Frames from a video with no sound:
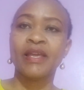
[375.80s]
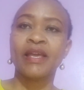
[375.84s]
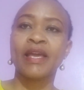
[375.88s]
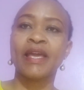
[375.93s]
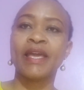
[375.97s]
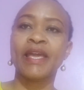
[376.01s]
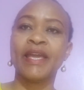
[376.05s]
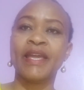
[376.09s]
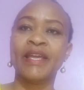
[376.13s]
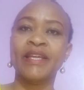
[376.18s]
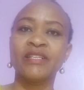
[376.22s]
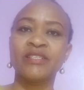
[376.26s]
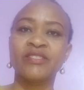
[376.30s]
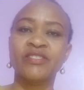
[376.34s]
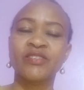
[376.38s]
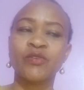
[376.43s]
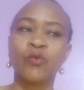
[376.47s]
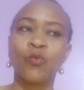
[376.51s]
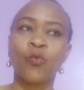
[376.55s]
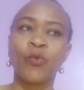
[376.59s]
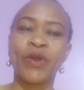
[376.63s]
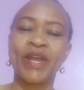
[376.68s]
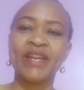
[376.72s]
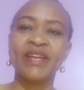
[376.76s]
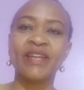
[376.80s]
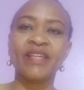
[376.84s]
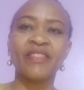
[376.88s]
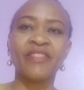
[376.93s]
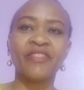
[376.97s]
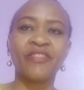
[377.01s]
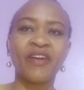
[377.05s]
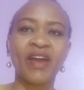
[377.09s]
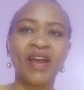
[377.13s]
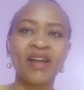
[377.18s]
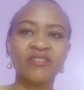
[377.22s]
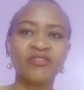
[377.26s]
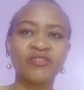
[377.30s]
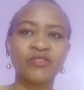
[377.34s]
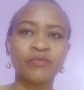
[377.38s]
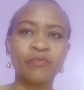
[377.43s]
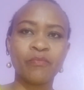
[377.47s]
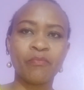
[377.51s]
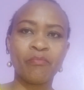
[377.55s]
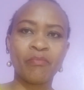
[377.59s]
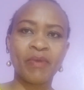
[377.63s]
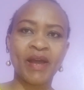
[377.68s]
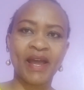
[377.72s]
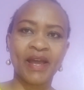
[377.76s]
And when that
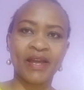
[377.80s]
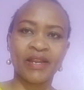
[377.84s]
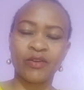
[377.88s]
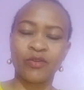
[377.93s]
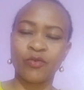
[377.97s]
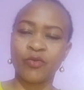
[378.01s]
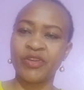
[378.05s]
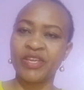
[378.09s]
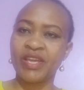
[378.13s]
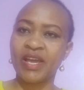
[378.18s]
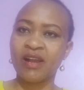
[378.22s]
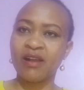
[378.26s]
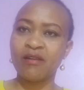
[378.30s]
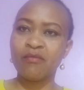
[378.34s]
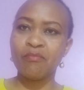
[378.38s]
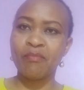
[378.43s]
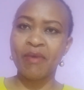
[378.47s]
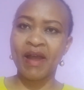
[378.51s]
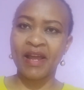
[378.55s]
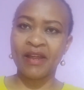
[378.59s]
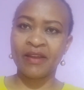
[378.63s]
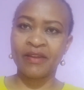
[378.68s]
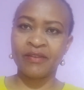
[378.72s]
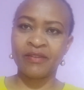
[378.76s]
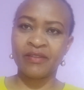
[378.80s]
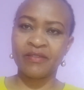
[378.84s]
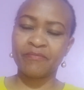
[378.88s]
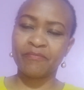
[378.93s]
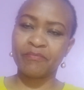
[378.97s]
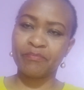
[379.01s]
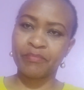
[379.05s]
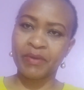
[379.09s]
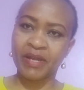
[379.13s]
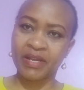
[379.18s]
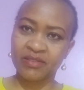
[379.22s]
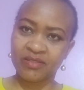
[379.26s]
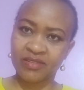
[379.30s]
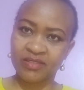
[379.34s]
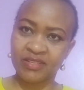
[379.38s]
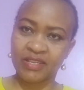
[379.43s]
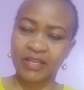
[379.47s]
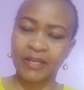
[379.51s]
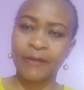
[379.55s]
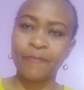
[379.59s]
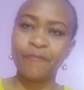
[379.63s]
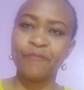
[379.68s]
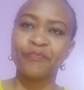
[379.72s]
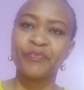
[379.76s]
man or young man
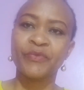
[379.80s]
pastor